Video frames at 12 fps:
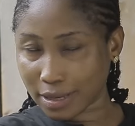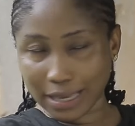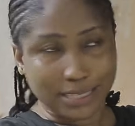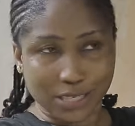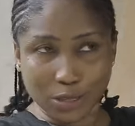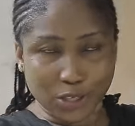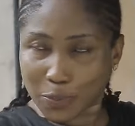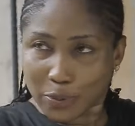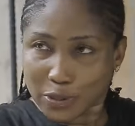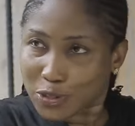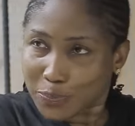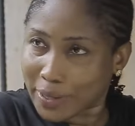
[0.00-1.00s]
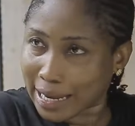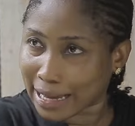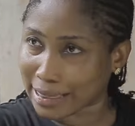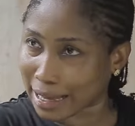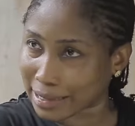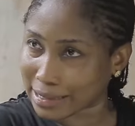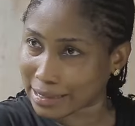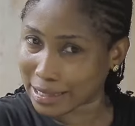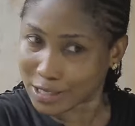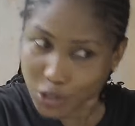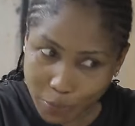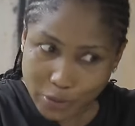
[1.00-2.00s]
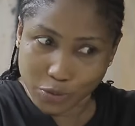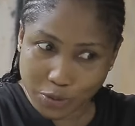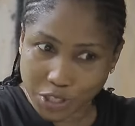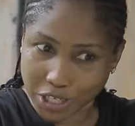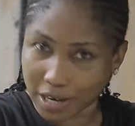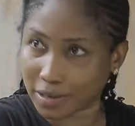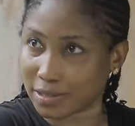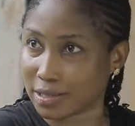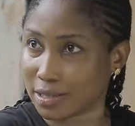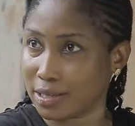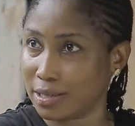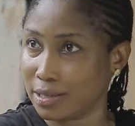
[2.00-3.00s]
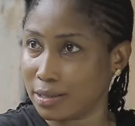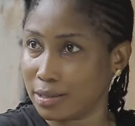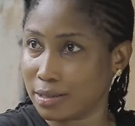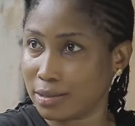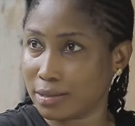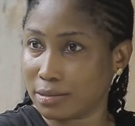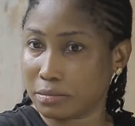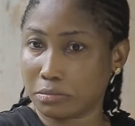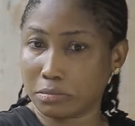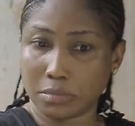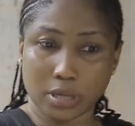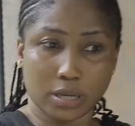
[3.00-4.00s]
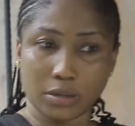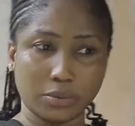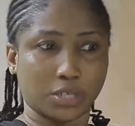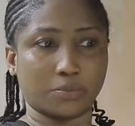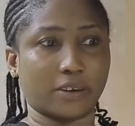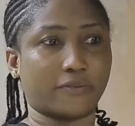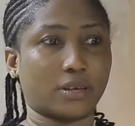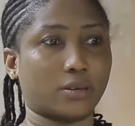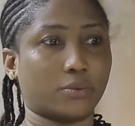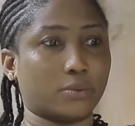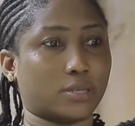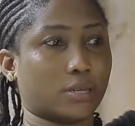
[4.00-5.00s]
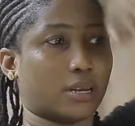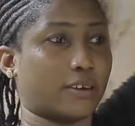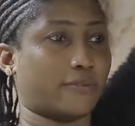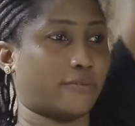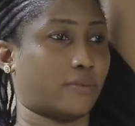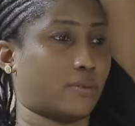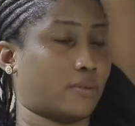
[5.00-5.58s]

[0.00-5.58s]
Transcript: It's not supposed to be like that. It's supposed to be shared. I wish my father was alive.